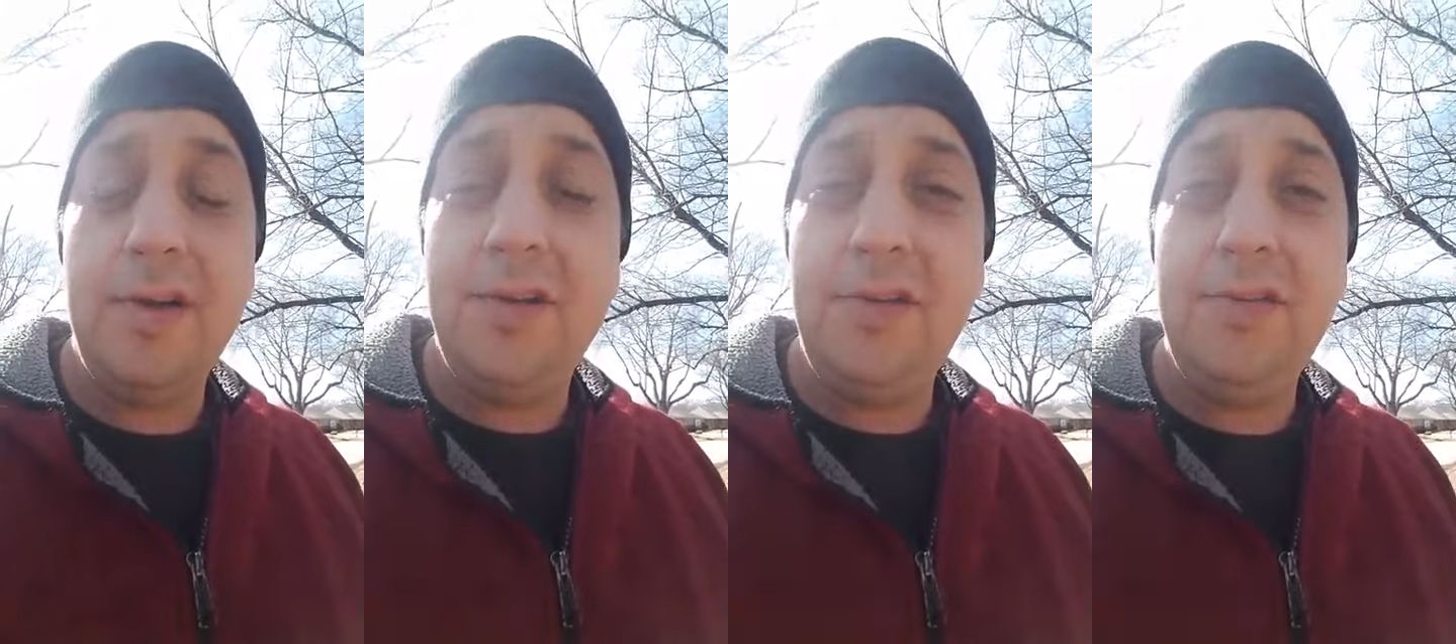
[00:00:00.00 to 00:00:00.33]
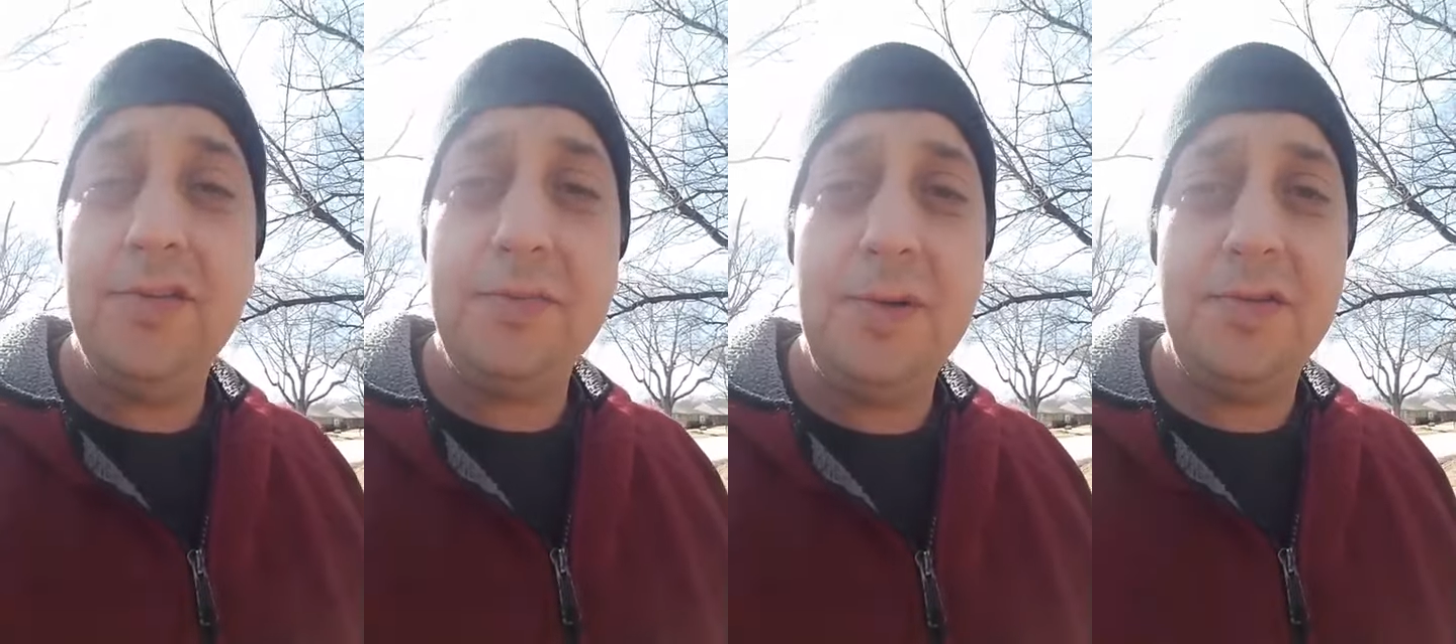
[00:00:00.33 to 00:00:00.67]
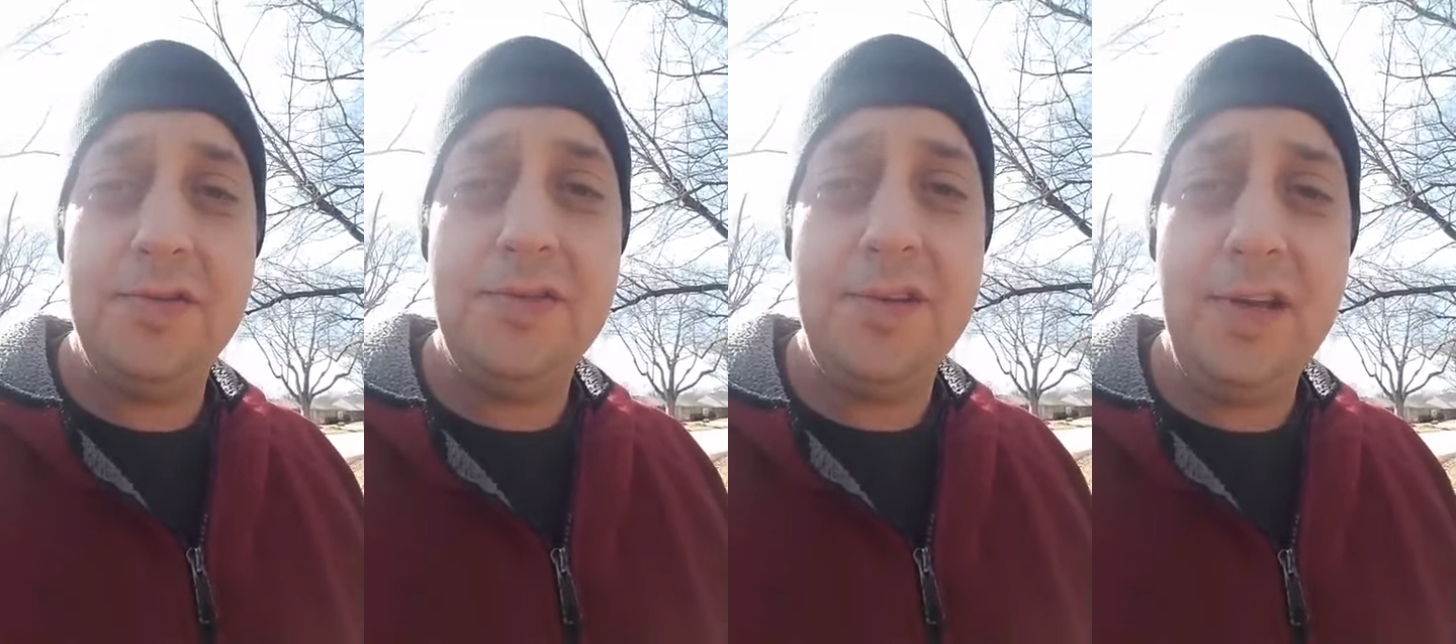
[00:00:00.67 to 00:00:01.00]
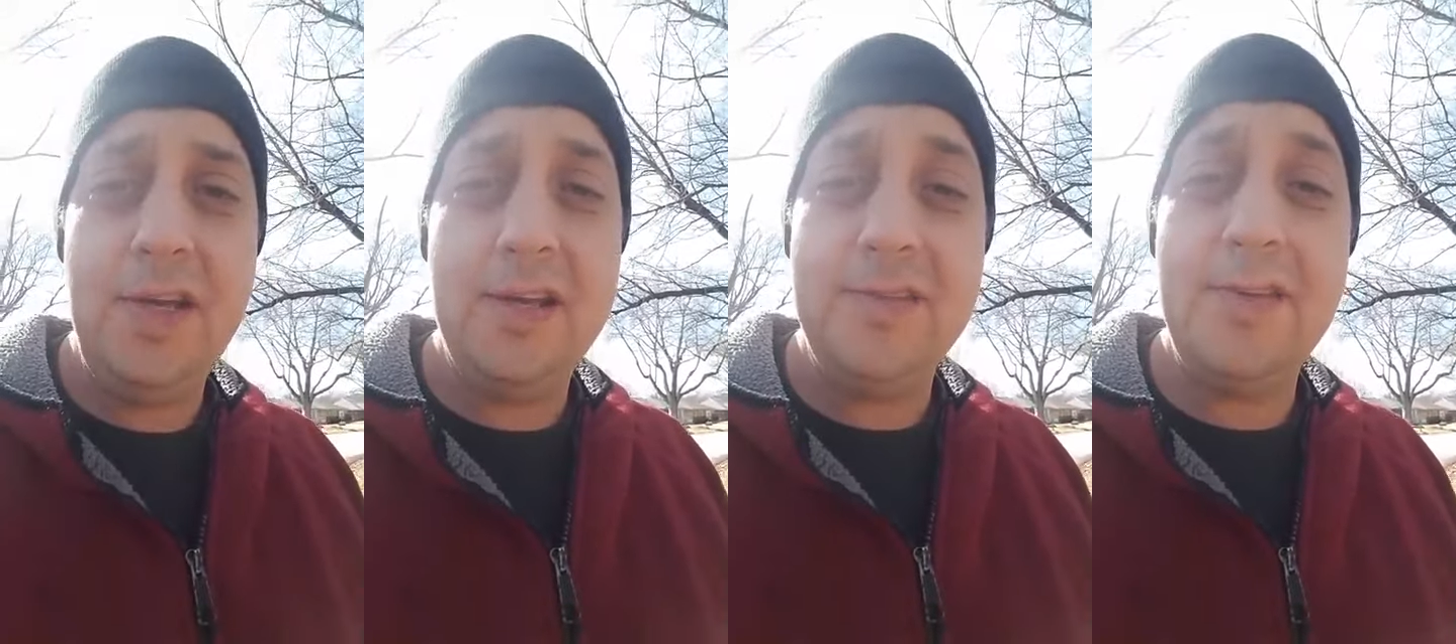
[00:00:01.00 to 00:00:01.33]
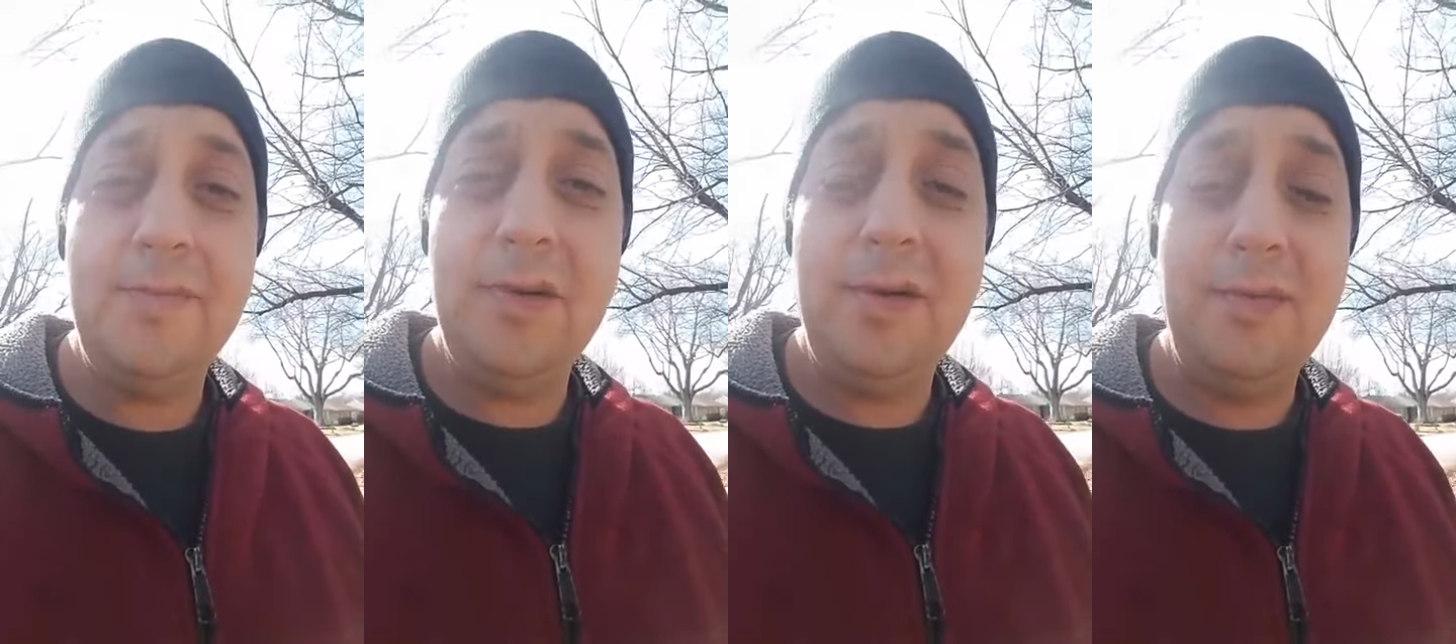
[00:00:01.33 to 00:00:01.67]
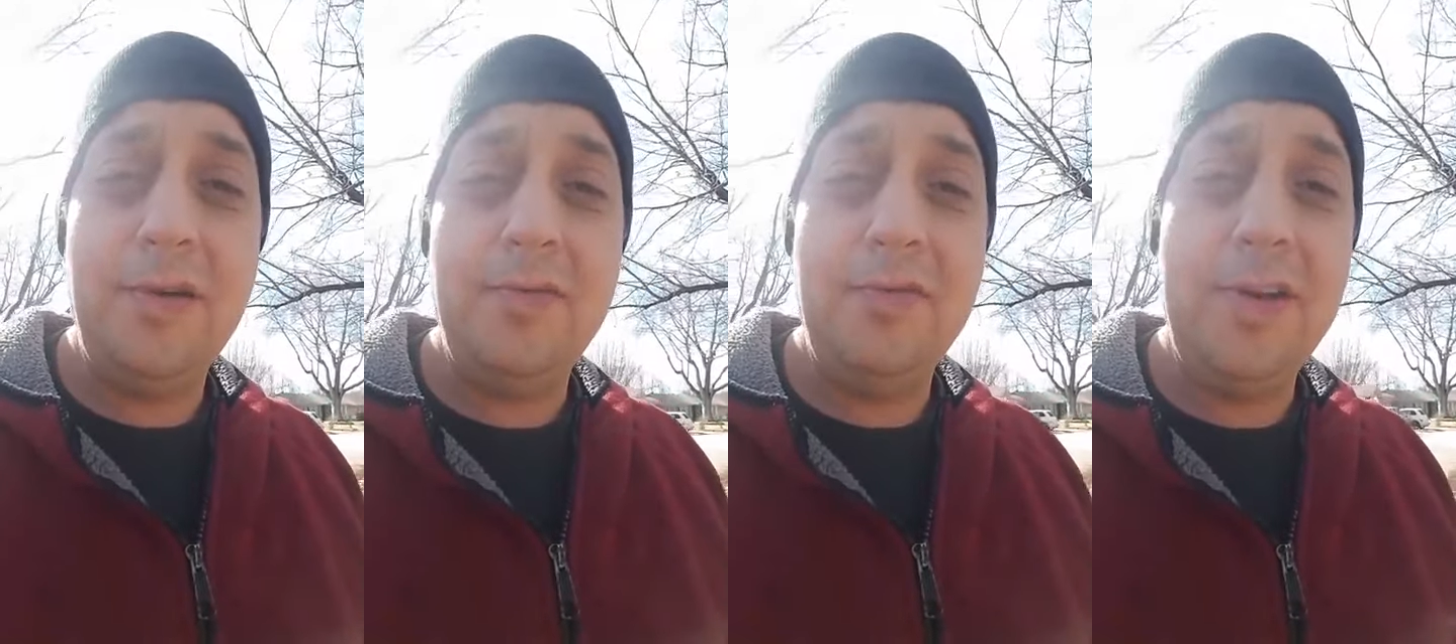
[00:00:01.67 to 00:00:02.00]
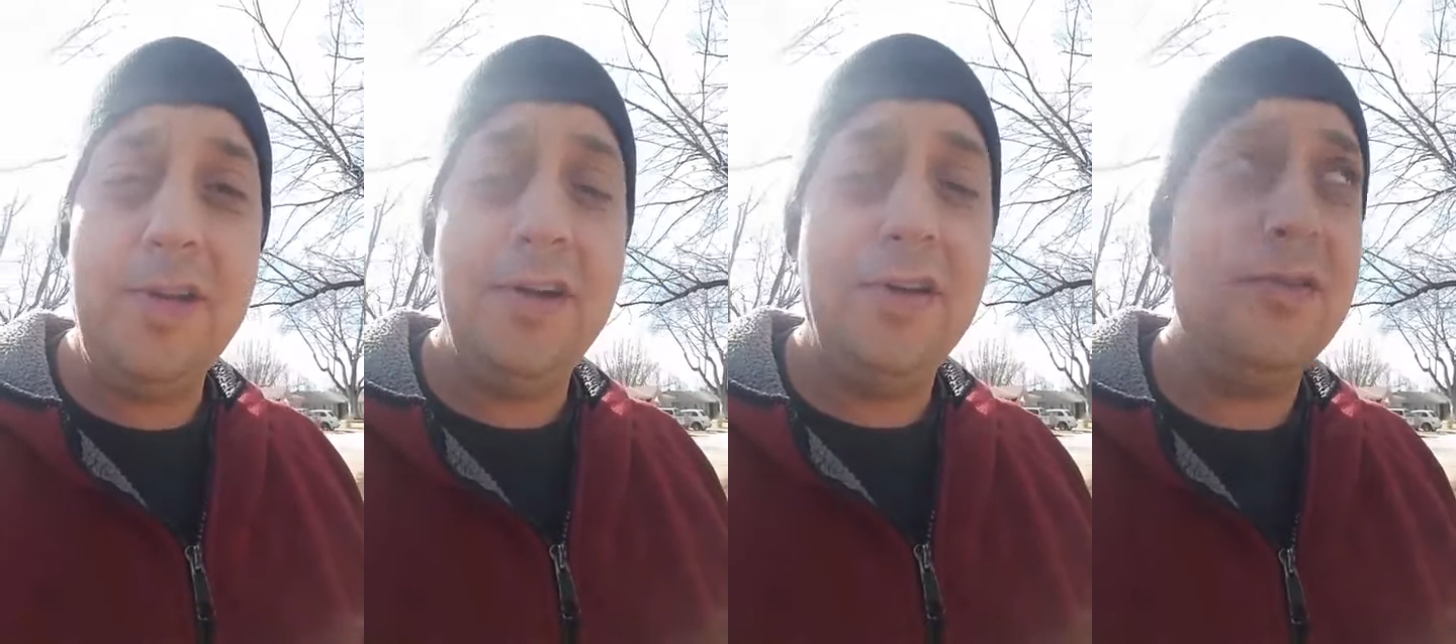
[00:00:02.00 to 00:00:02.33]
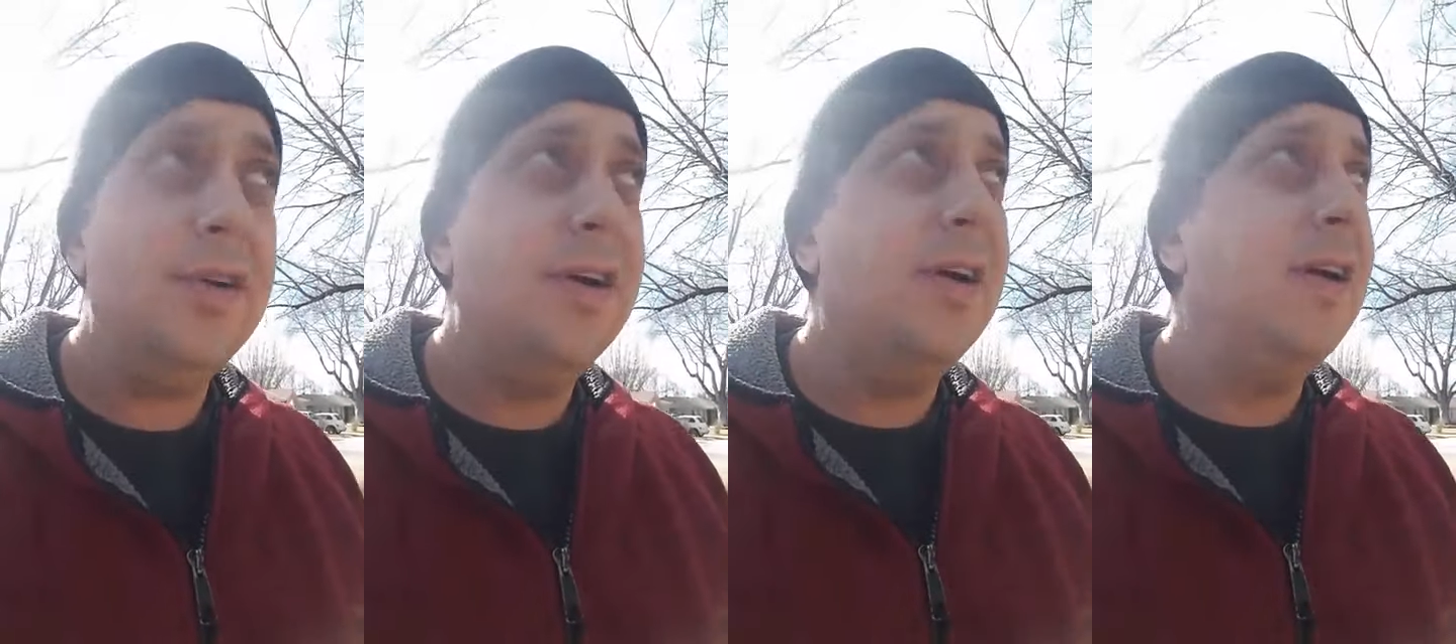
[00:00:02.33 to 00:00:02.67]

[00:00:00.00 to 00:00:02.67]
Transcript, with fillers: going to do those pictures today because I'm, I'm on video